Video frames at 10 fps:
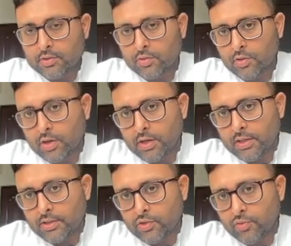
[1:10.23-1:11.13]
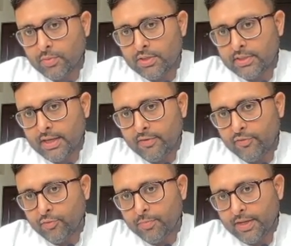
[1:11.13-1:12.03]
So consumers, they
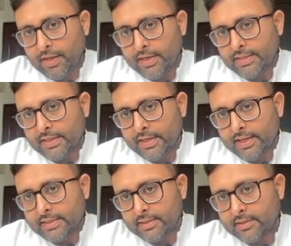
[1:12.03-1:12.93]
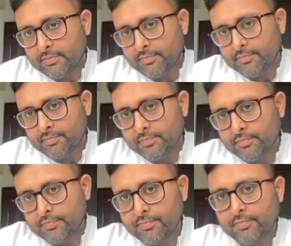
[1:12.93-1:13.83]
have to pay little lesser.
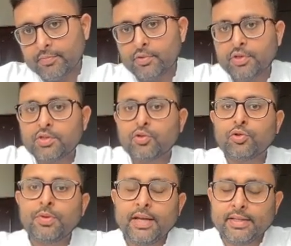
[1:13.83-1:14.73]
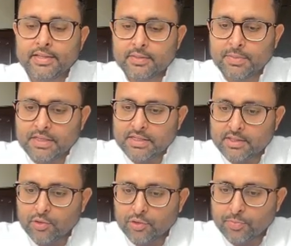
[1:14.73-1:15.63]
So it is going to be like this. PT
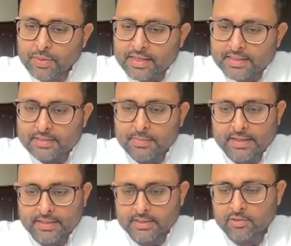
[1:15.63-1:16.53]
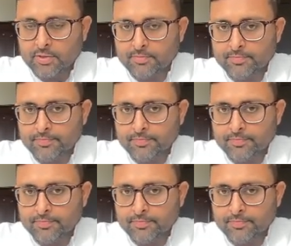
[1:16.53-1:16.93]
is equal to PS minus 3.